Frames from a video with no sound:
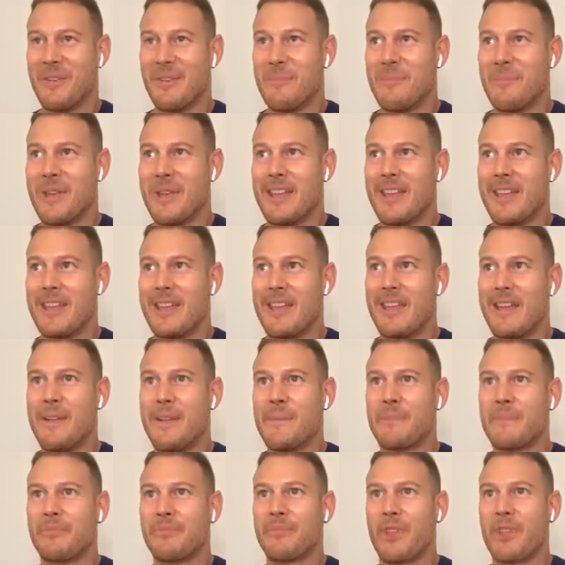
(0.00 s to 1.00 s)
me,
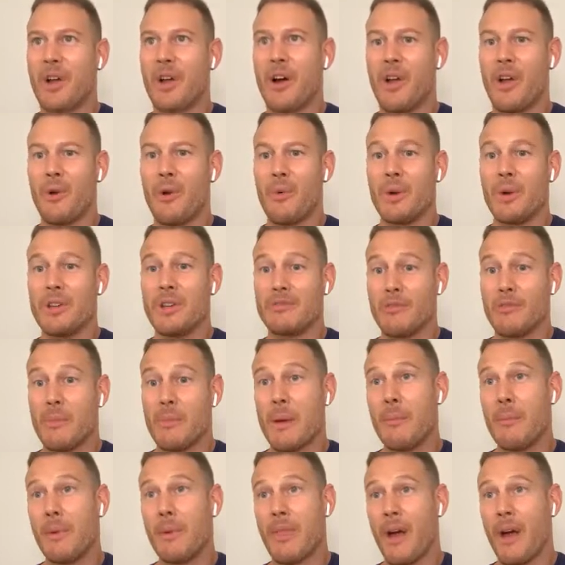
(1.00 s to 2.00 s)
I always
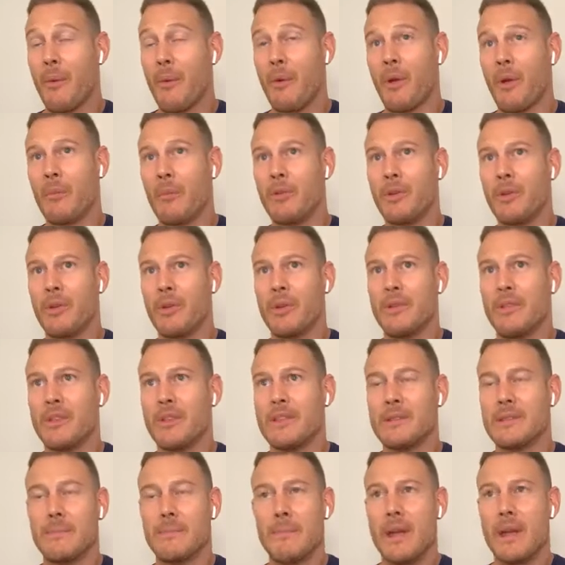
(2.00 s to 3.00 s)
remember that when I'm doing
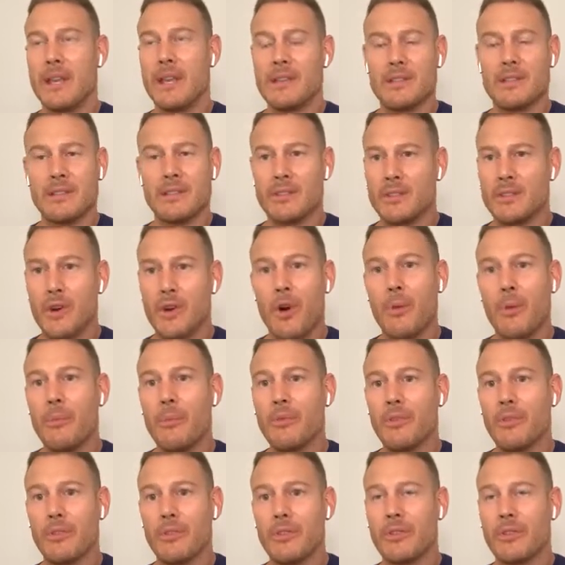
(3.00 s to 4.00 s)
these amazing
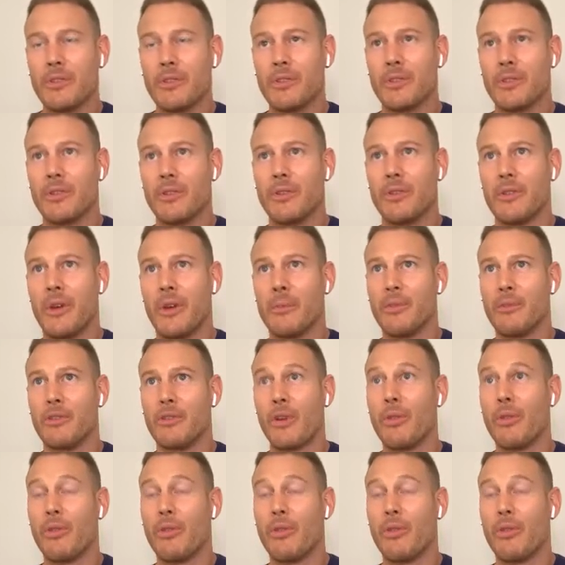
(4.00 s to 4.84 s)
jobs, and just I'm so